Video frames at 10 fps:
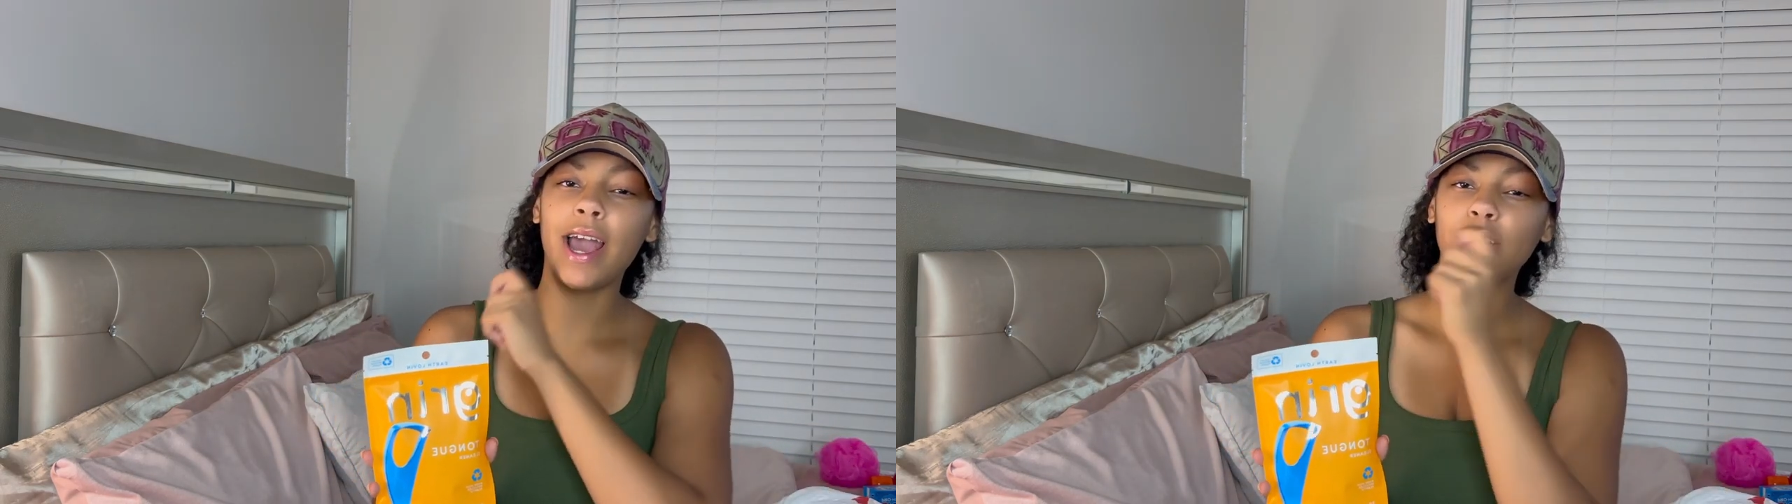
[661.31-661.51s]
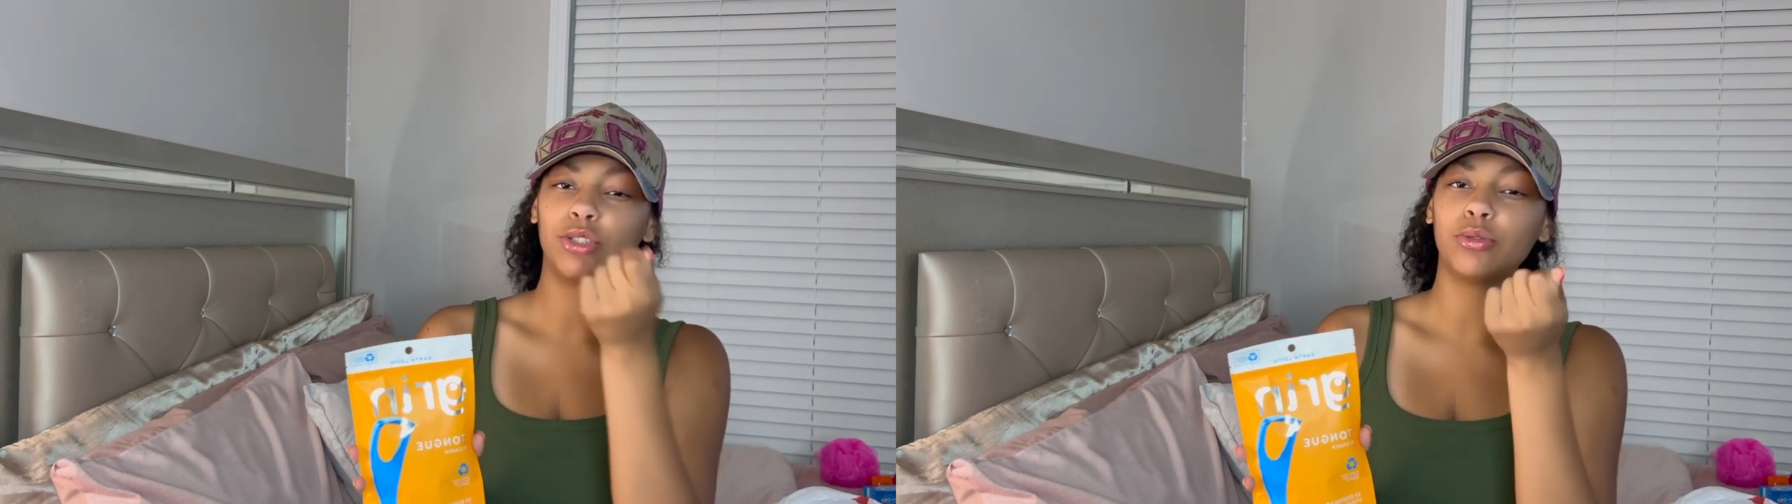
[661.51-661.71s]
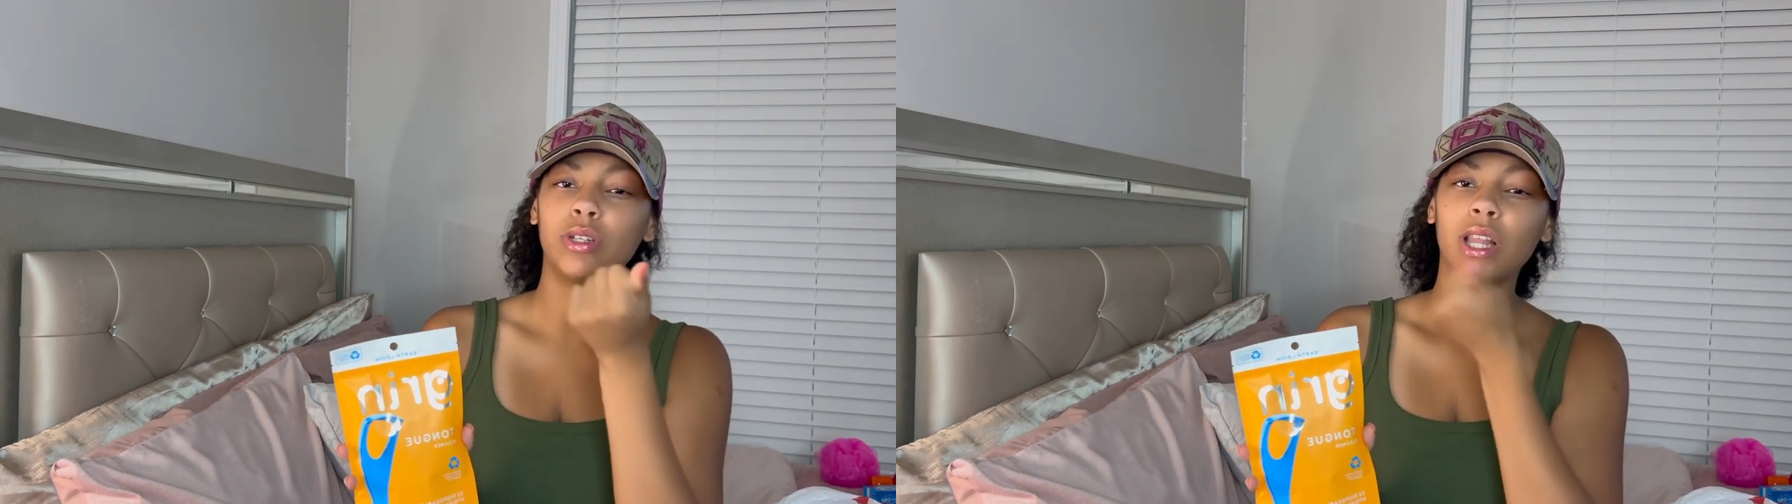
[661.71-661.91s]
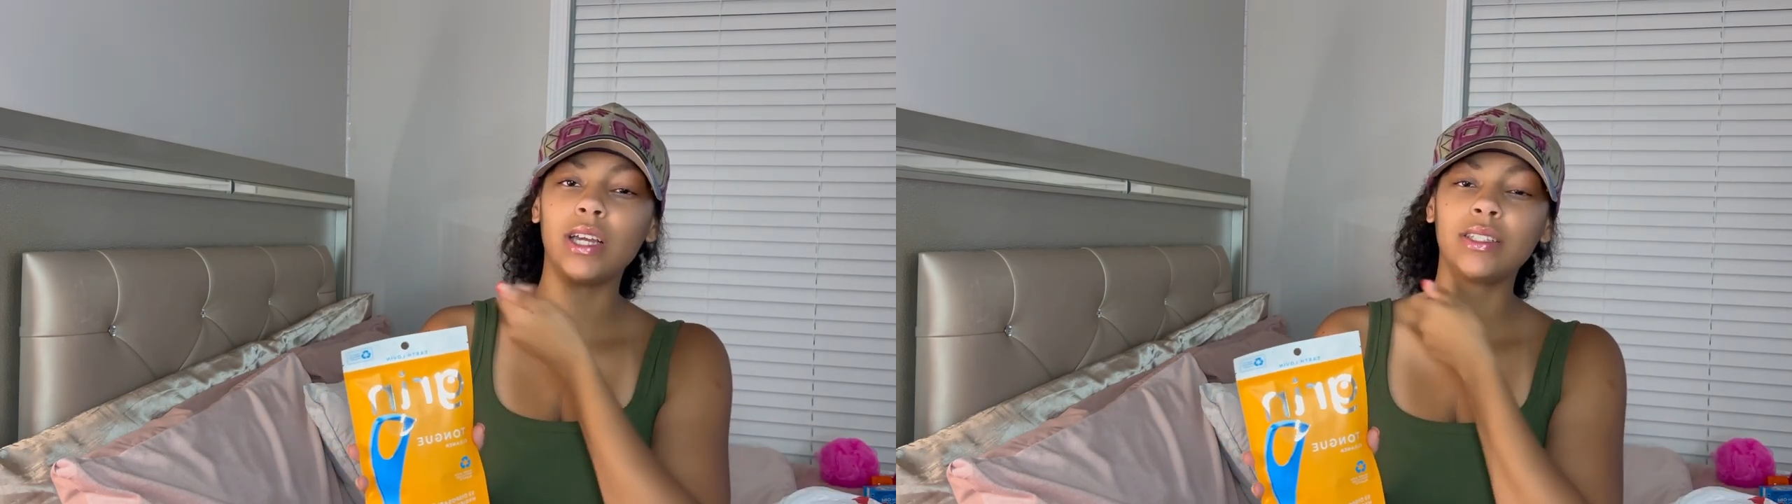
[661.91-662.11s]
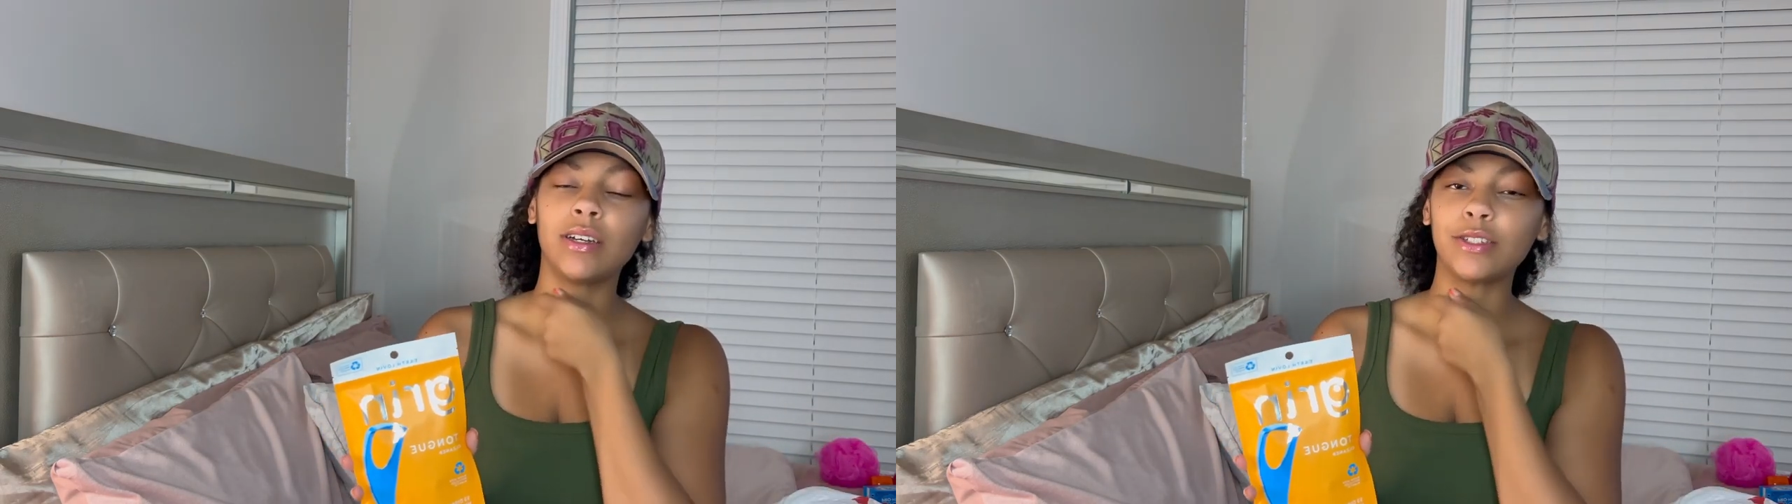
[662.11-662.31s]
actual
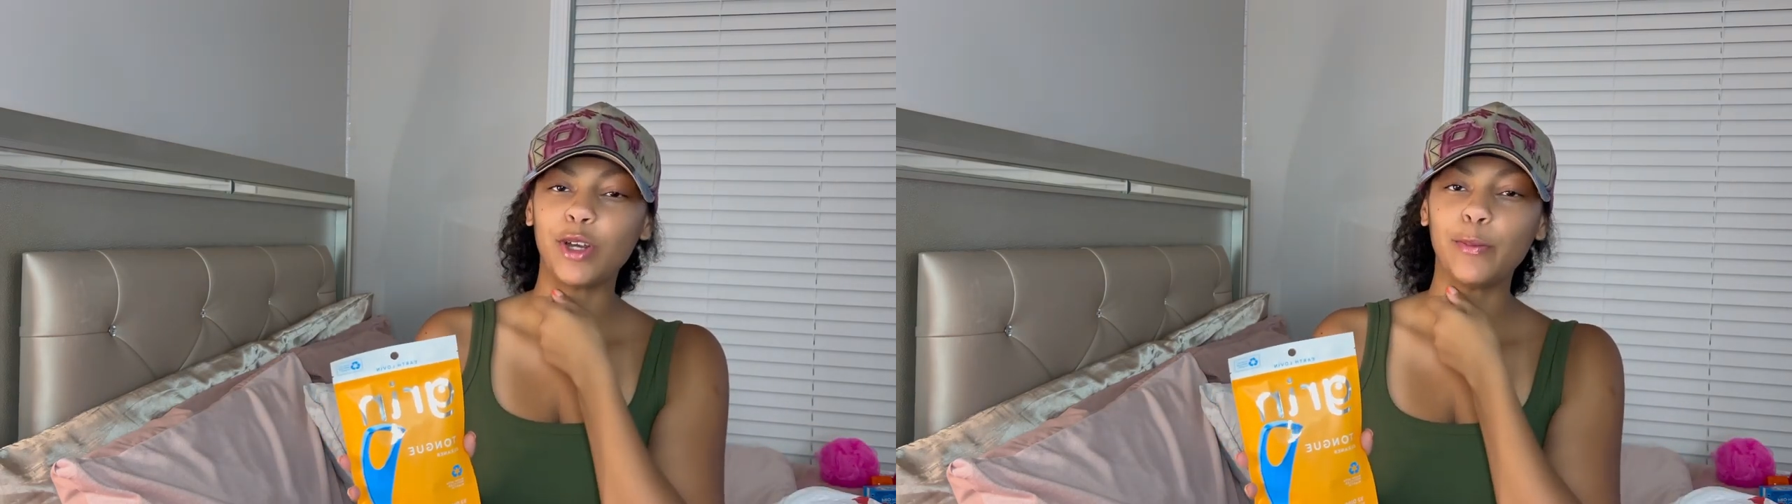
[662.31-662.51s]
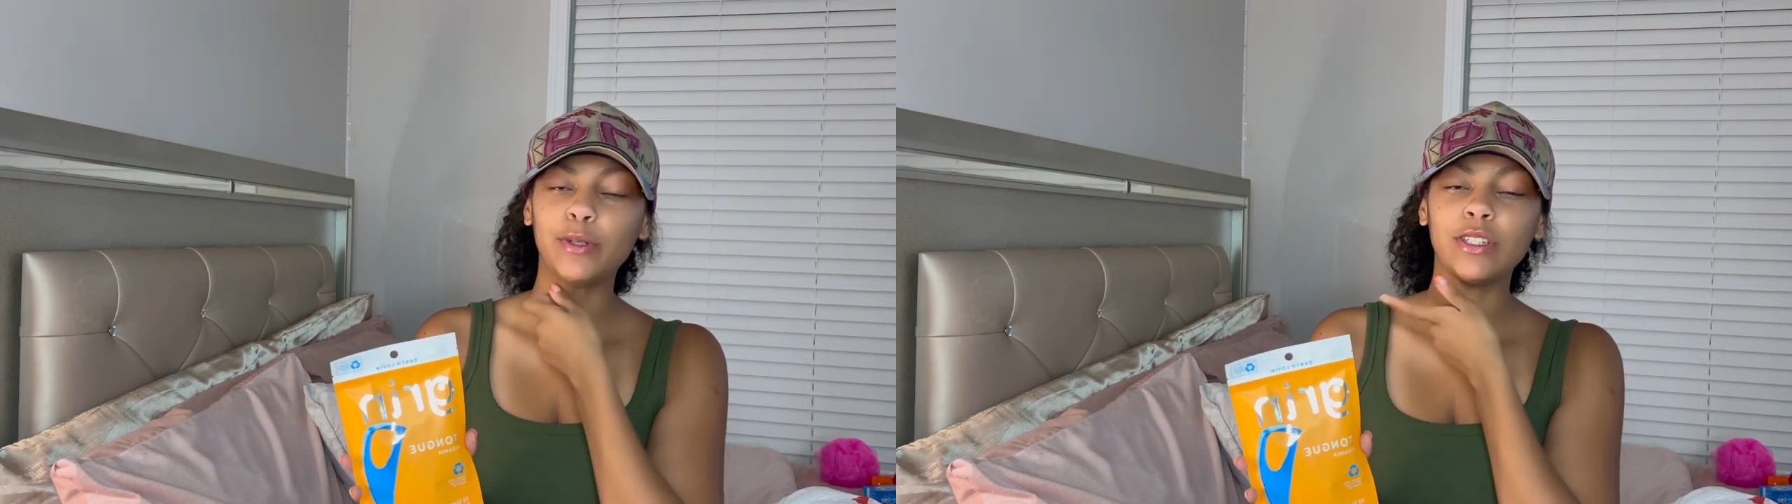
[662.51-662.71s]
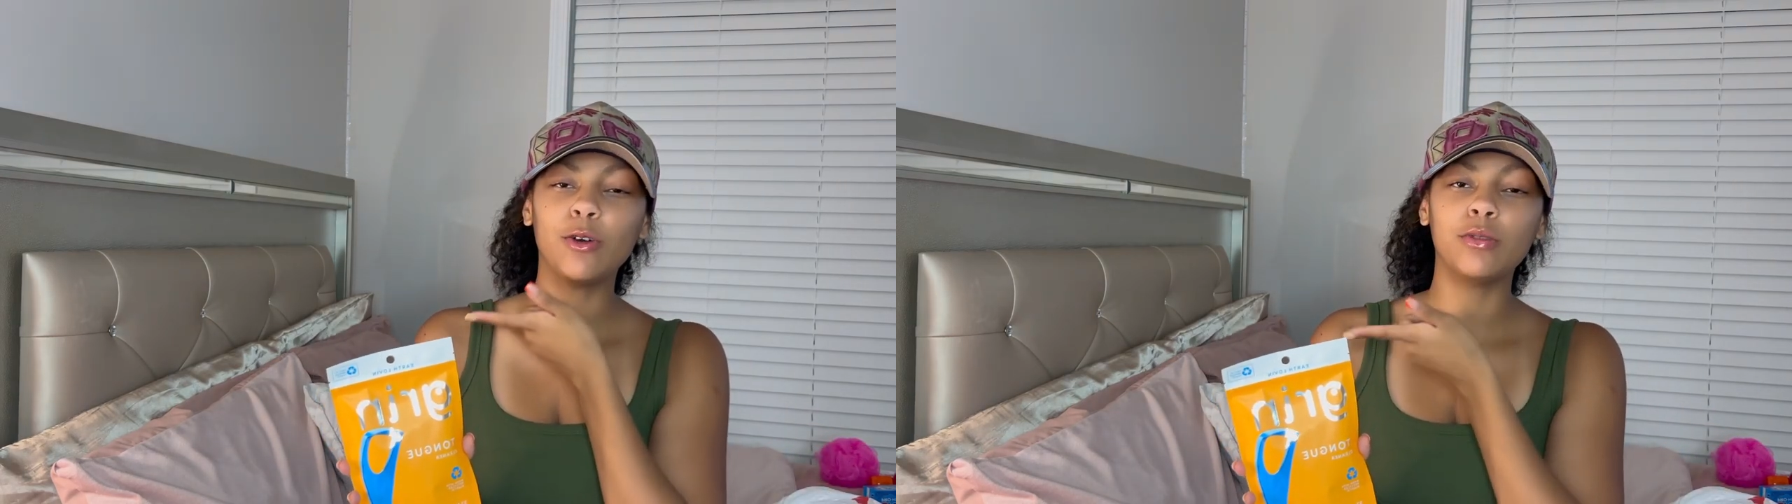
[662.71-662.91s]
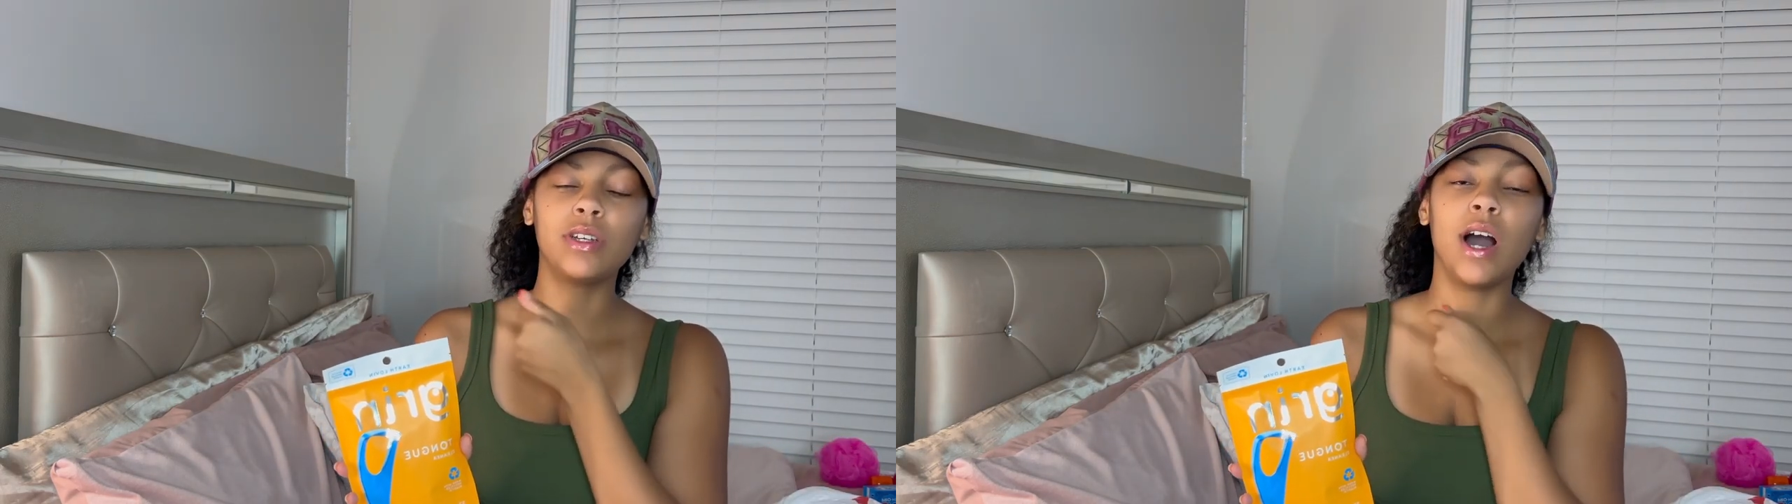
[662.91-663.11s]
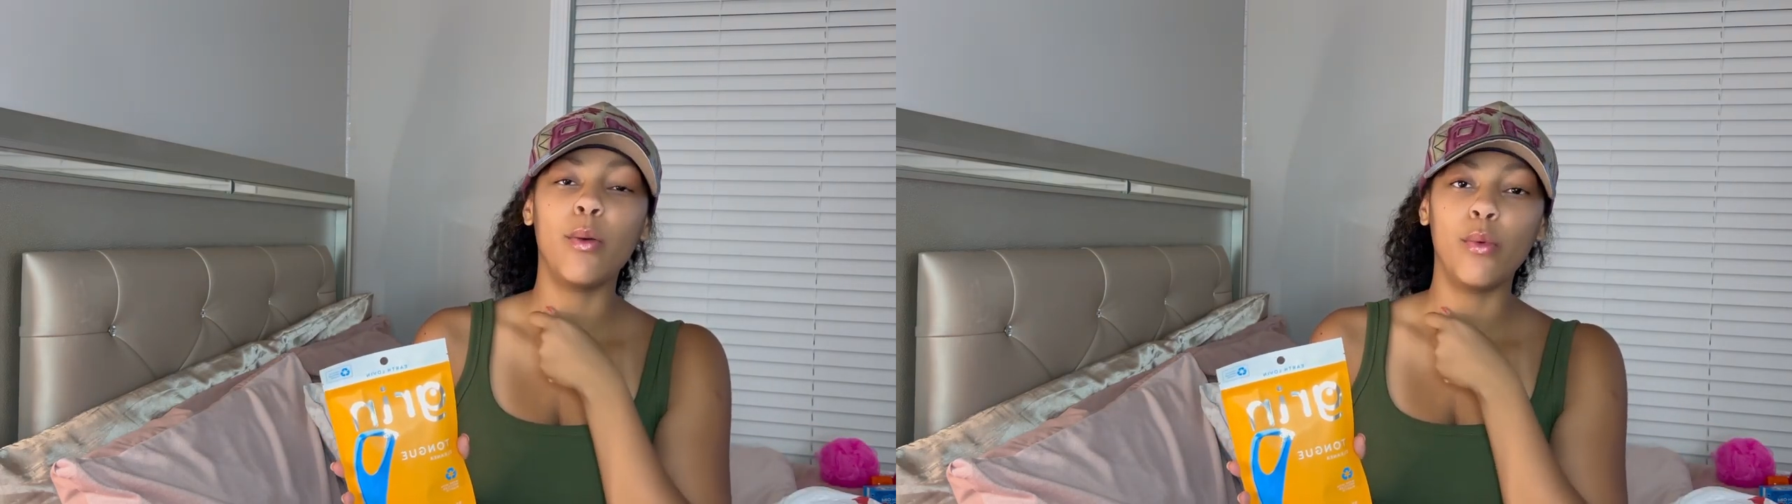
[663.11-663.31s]
like tongue scrapers and only got